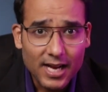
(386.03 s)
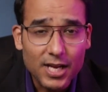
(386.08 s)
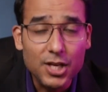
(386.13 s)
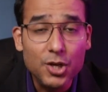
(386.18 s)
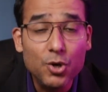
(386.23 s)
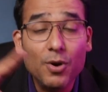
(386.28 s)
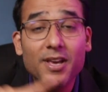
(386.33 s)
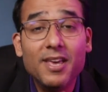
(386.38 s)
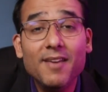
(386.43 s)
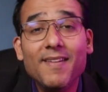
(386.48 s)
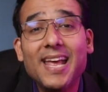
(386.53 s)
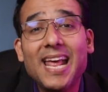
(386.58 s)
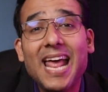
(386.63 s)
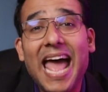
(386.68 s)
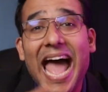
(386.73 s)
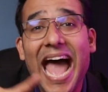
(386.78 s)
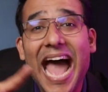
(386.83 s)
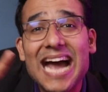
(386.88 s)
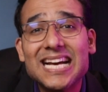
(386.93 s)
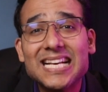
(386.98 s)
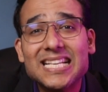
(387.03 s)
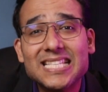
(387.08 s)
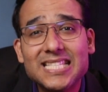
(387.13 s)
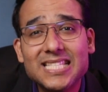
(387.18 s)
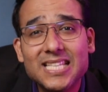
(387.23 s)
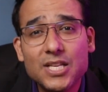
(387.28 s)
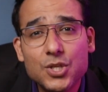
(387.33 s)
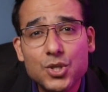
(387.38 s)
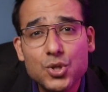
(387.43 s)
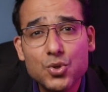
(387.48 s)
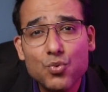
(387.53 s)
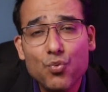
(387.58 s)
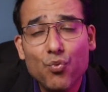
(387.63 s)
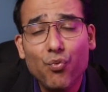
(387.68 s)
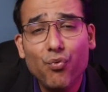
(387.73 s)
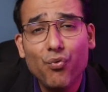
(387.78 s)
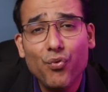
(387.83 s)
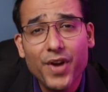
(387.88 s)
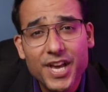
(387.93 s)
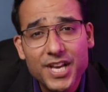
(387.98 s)
You're giving access to
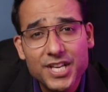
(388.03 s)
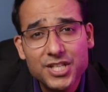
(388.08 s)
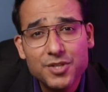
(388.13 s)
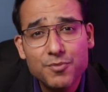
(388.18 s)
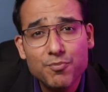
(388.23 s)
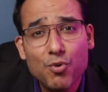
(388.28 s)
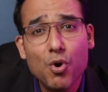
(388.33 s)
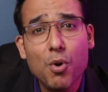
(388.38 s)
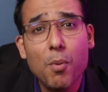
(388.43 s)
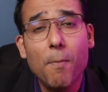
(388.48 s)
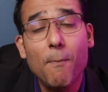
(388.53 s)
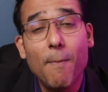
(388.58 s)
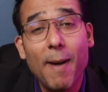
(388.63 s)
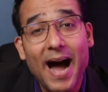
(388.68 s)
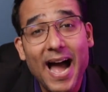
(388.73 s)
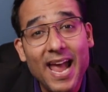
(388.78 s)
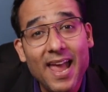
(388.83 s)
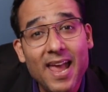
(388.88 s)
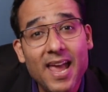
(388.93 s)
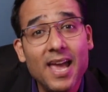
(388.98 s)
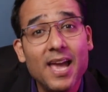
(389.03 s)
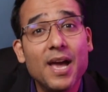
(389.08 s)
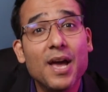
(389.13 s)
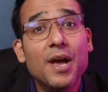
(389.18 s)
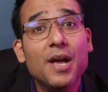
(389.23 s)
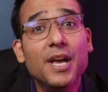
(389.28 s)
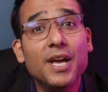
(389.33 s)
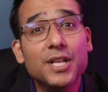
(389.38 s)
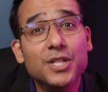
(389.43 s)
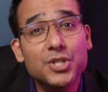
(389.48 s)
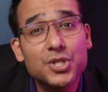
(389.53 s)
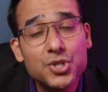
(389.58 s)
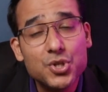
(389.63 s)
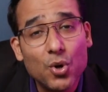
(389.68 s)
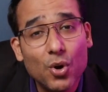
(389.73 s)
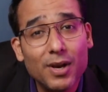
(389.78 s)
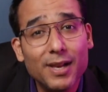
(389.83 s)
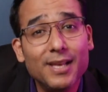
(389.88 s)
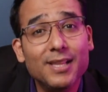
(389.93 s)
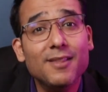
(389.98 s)
Facebook by
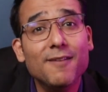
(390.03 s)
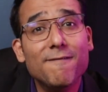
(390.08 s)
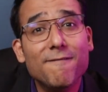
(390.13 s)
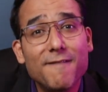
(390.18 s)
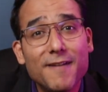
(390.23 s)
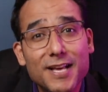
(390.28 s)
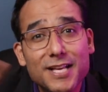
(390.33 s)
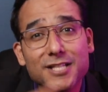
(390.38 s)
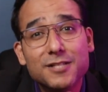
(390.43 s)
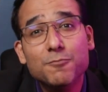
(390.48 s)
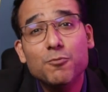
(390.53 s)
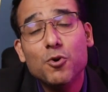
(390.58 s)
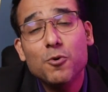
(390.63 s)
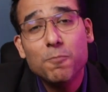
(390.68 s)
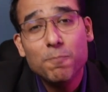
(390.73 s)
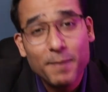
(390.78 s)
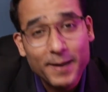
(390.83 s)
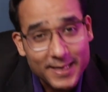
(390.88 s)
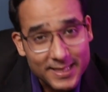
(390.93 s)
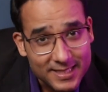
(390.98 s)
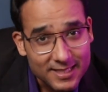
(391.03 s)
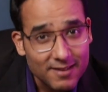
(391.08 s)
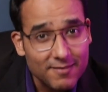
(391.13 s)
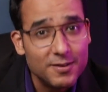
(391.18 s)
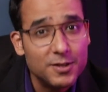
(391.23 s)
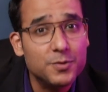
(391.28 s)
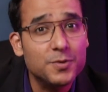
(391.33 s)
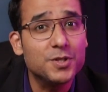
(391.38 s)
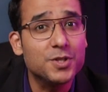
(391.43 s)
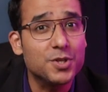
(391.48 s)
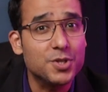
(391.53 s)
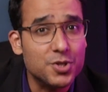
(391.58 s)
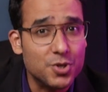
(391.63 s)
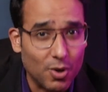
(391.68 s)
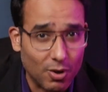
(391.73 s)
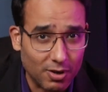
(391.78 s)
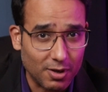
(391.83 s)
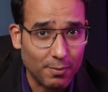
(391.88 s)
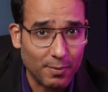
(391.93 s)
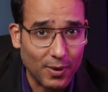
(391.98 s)
installing the Facebook Pixel, which we just
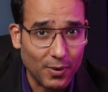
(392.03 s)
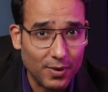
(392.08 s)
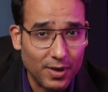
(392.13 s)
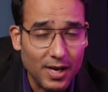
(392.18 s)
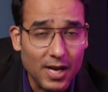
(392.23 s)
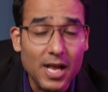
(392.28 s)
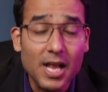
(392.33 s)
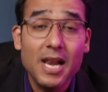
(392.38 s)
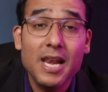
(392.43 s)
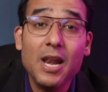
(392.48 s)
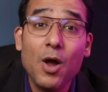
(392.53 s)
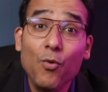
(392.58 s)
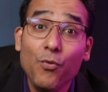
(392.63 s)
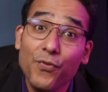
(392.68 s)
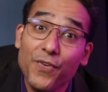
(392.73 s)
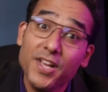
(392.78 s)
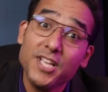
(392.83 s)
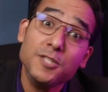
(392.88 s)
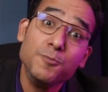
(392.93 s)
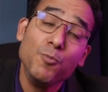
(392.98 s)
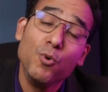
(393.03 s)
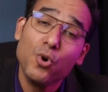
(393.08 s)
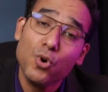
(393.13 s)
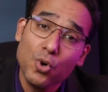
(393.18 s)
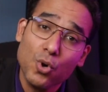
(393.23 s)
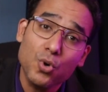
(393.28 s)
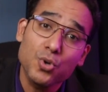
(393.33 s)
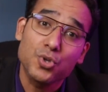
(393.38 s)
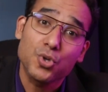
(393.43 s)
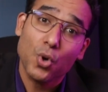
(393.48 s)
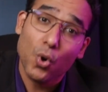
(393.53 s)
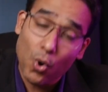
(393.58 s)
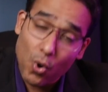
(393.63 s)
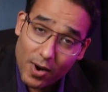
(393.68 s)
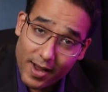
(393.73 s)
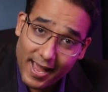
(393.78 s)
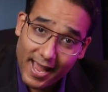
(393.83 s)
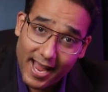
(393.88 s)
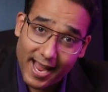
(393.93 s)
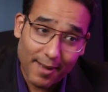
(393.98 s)
talked about. Now Facebook knows,
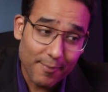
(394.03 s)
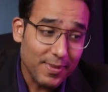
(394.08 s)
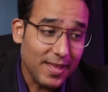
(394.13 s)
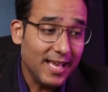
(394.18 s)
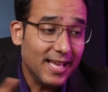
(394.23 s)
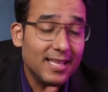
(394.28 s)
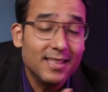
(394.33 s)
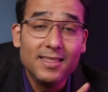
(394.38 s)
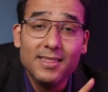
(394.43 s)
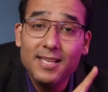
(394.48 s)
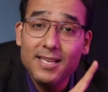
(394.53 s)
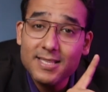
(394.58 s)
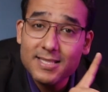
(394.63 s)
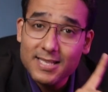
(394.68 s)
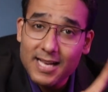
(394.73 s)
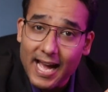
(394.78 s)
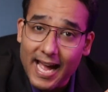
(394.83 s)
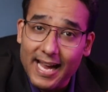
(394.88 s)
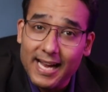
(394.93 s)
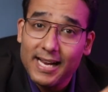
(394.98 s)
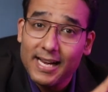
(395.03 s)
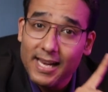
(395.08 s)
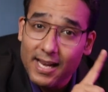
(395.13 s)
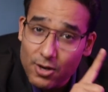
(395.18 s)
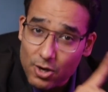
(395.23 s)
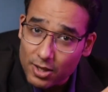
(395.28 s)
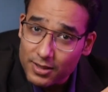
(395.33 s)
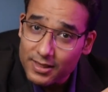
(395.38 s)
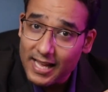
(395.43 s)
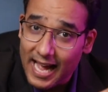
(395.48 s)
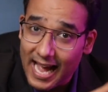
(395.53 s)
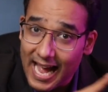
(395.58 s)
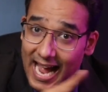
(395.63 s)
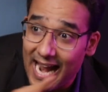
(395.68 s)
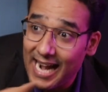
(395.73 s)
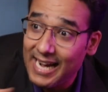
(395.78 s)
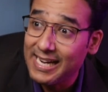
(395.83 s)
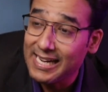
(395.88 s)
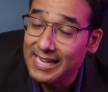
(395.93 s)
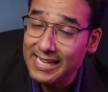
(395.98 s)
okay, this guy clicked on the
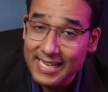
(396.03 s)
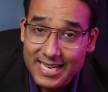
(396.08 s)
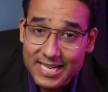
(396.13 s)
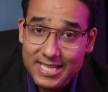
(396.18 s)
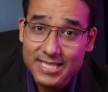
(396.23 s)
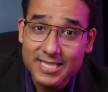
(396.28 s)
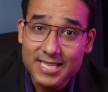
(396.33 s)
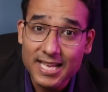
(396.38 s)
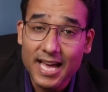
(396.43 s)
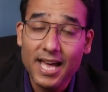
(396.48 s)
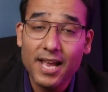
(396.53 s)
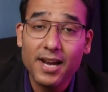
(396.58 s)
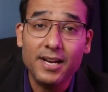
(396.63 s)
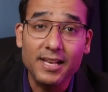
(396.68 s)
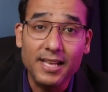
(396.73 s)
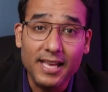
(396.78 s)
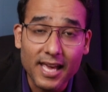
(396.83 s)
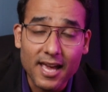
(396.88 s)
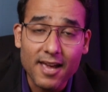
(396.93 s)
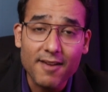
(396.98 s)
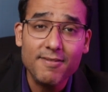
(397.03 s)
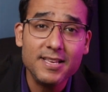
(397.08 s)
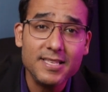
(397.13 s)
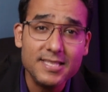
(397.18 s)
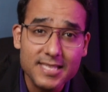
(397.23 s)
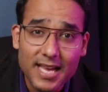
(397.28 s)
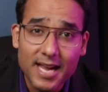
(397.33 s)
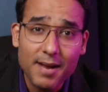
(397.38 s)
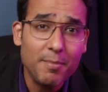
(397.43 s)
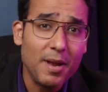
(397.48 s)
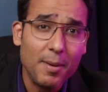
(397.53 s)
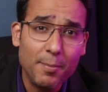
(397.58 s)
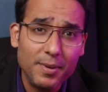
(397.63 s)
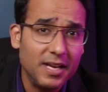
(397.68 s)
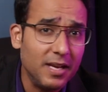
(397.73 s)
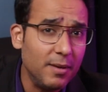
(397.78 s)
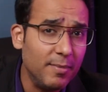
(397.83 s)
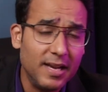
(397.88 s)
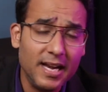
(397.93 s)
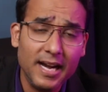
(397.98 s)
ad, reached there, gave his name, number,
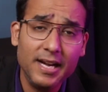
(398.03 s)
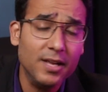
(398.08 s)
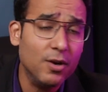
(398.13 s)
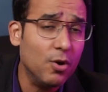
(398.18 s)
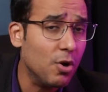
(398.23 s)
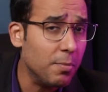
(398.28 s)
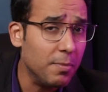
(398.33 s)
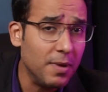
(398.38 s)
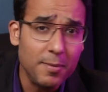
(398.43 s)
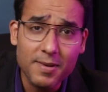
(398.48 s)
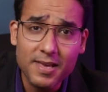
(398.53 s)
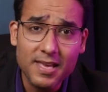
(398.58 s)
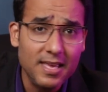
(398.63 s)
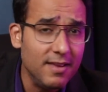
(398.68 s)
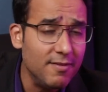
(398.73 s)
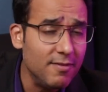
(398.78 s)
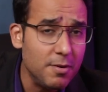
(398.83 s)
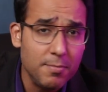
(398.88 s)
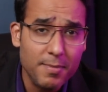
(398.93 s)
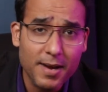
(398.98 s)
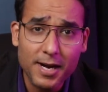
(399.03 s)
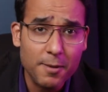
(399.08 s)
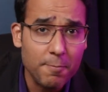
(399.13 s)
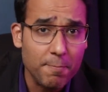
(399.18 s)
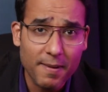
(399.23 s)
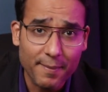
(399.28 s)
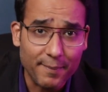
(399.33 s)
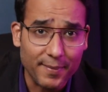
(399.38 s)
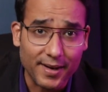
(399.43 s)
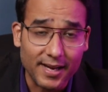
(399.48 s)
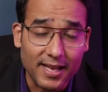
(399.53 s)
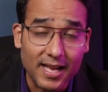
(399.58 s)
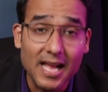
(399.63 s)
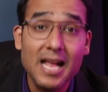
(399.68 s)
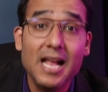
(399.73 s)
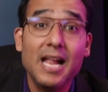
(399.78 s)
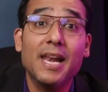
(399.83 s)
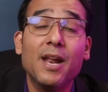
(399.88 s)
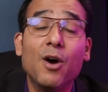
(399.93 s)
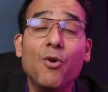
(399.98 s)
email ID, or maybe even made a payment.
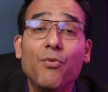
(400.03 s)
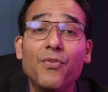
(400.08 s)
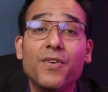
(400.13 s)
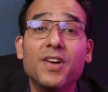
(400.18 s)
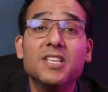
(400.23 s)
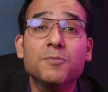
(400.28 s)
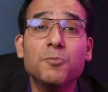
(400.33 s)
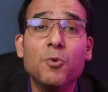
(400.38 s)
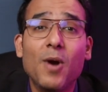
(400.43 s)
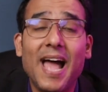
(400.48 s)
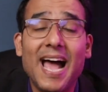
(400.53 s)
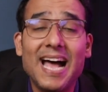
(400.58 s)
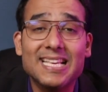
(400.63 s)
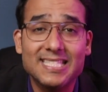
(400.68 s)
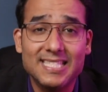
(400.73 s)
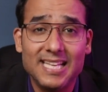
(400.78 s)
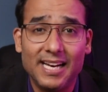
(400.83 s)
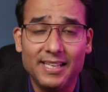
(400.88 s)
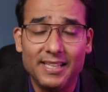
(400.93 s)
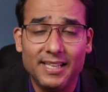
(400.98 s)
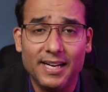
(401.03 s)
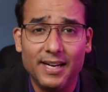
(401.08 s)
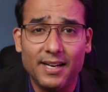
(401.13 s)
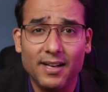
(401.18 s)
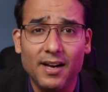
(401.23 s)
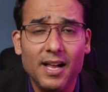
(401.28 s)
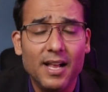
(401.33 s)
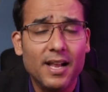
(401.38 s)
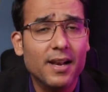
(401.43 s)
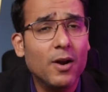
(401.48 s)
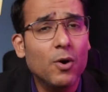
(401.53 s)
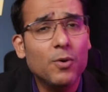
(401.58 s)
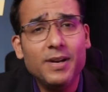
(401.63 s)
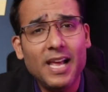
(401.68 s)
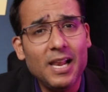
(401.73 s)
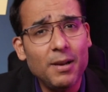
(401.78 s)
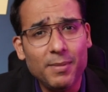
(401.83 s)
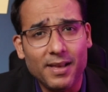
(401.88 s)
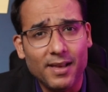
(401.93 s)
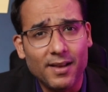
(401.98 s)
Now Facebook has that data. Now
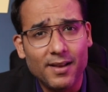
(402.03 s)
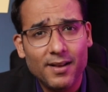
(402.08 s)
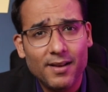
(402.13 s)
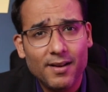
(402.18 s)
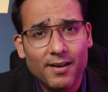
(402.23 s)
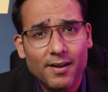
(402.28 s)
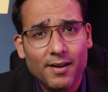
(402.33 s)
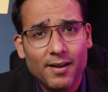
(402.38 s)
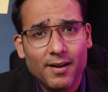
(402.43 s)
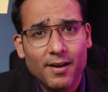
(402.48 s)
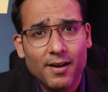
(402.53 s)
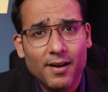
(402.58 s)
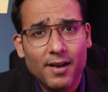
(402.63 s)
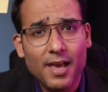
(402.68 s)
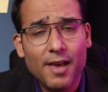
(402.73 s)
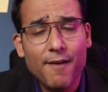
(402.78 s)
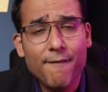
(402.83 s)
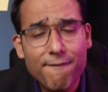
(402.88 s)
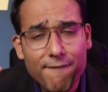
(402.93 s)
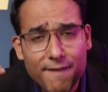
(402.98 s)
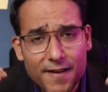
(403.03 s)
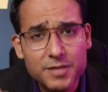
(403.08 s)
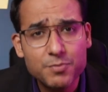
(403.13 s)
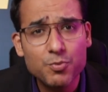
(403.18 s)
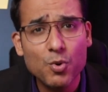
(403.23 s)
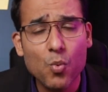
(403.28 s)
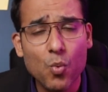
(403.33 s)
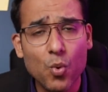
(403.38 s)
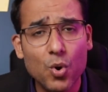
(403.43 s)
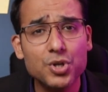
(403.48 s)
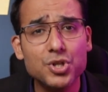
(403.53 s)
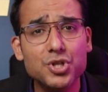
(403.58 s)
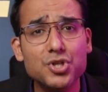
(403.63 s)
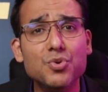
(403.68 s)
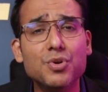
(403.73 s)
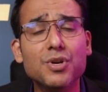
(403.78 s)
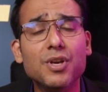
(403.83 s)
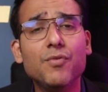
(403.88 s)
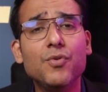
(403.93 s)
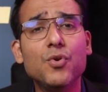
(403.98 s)
tell me, if Facebook wants
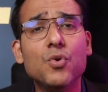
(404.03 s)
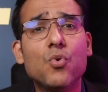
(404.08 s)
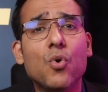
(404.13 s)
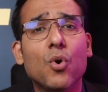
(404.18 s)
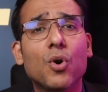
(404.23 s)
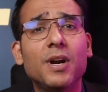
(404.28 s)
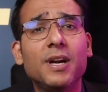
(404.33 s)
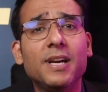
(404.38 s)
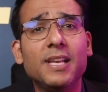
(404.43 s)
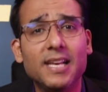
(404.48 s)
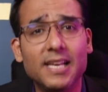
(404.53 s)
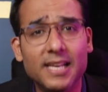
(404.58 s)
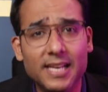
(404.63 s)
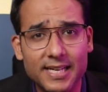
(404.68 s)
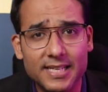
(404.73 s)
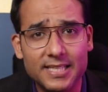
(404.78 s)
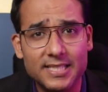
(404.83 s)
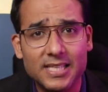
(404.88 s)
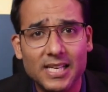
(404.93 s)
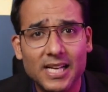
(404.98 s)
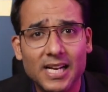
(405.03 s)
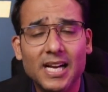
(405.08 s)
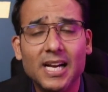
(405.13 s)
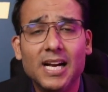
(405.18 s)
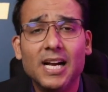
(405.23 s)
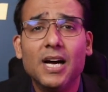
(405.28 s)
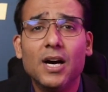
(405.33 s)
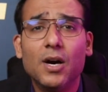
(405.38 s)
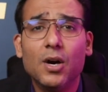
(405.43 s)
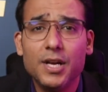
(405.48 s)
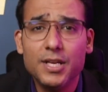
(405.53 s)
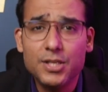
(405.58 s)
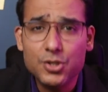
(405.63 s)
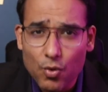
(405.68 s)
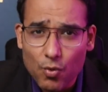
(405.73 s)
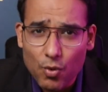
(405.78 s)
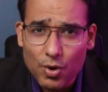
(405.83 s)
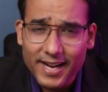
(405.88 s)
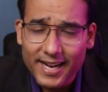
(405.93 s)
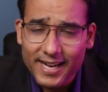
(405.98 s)
to give you quality leads,
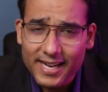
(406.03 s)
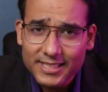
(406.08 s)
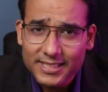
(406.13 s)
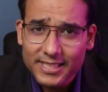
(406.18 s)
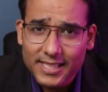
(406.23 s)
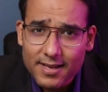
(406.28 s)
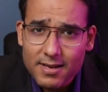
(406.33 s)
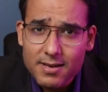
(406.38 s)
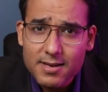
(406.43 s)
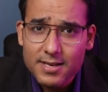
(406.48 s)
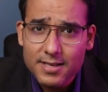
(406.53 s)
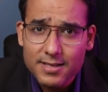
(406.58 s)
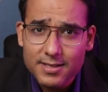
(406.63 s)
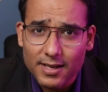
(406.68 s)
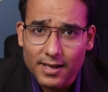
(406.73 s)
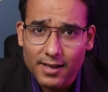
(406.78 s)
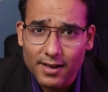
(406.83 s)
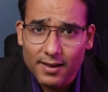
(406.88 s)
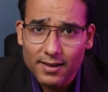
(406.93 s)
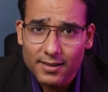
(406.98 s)
isko wo data chahiye ki nahi chahiye?